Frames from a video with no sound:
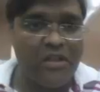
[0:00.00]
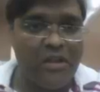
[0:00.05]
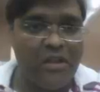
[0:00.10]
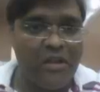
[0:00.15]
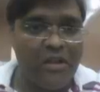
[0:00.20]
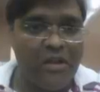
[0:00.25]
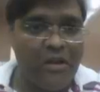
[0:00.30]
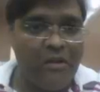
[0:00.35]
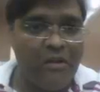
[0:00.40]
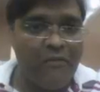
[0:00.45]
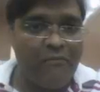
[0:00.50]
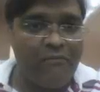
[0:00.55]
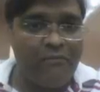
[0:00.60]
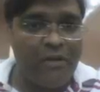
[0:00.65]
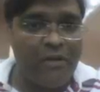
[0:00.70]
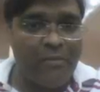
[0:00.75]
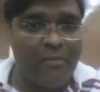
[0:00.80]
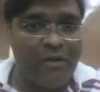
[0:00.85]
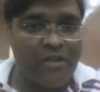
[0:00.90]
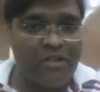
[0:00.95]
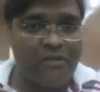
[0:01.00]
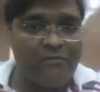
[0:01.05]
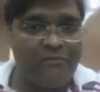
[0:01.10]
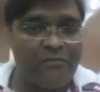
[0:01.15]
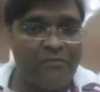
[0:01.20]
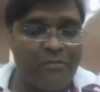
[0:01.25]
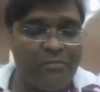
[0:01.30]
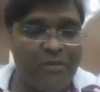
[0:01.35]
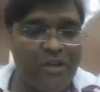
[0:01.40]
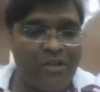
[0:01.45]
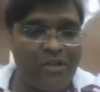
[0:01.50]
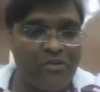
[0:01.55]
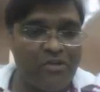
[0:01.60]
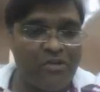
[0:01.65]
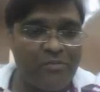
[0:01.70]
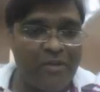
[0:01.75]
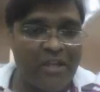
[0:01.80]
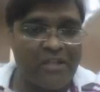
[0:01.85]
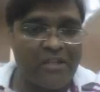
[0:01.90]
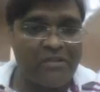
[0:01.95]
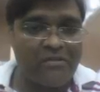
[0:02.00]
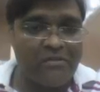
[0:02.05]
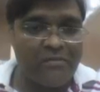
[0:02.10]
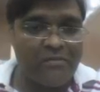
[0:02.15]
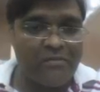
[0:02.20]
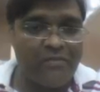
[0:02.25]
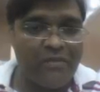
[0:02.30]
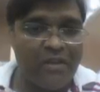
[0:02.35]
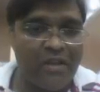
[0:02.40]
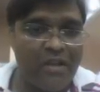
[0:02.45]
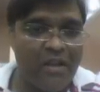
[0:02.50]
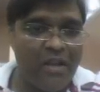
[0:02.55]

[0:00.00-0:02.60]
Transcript: is emerging from P2 is maximum.